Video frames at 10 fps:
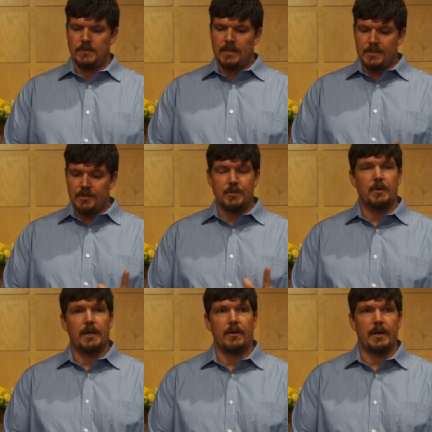Listen to it
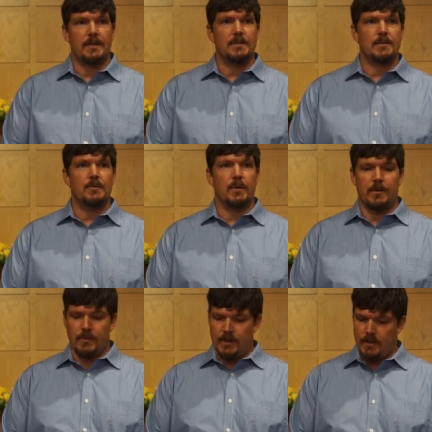here in Exodus
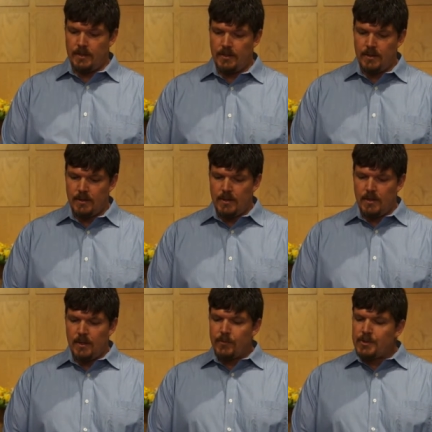23.
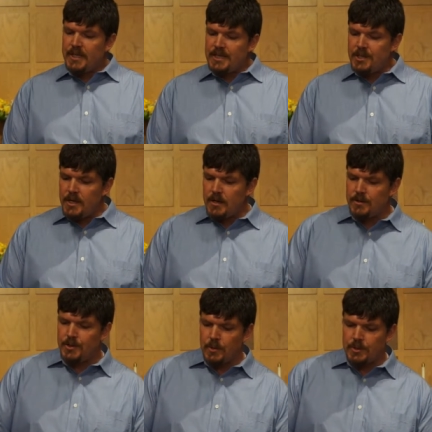For 6 years
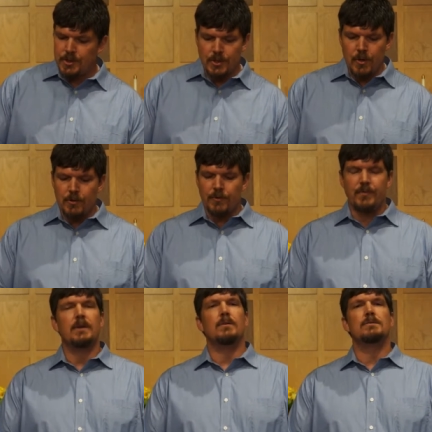you are to sow your
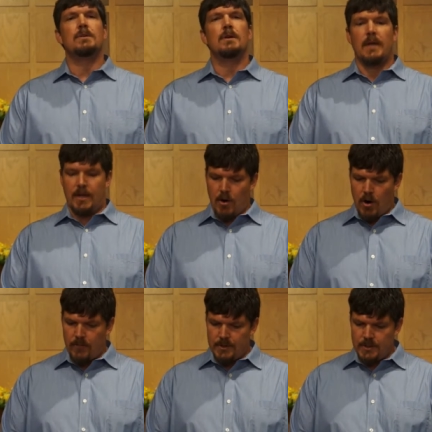fields and
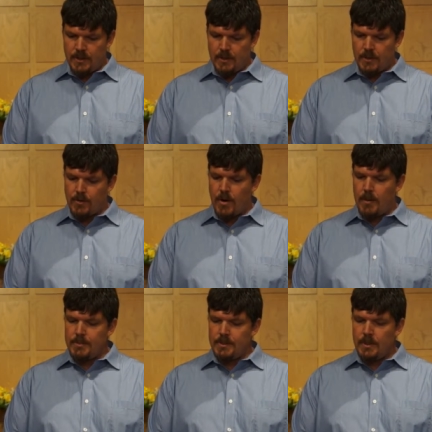harvest the
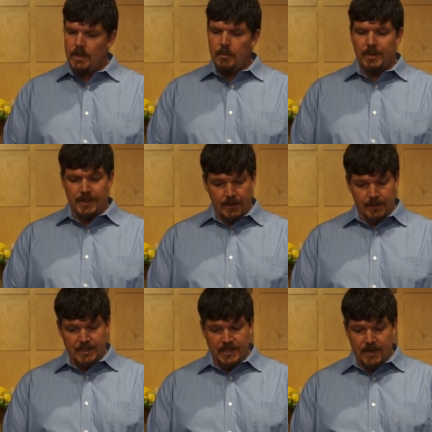crops. But during the
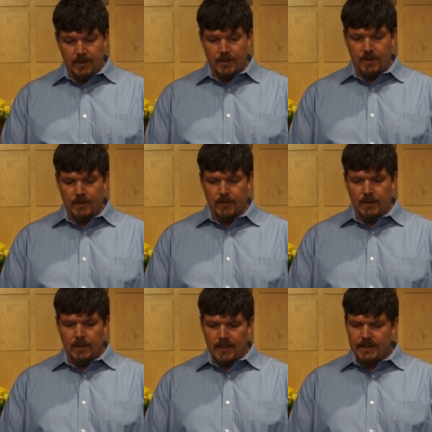seventh year,
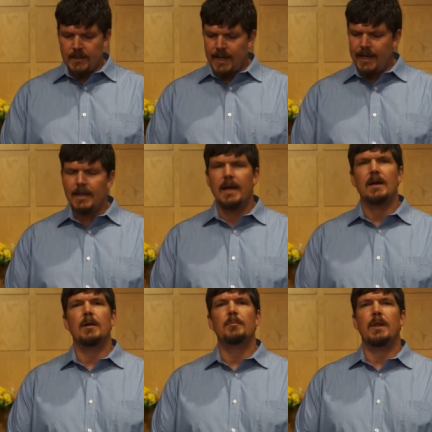let the land lie
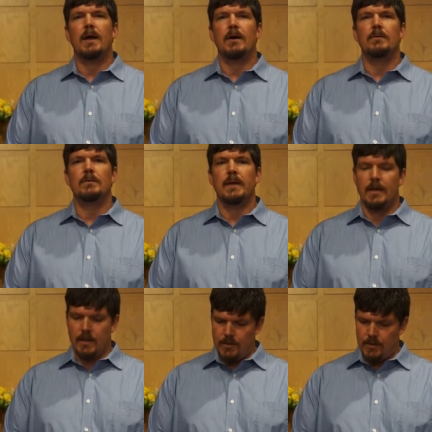unplowed and
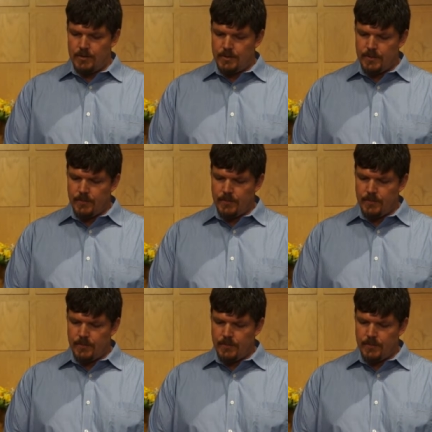unused.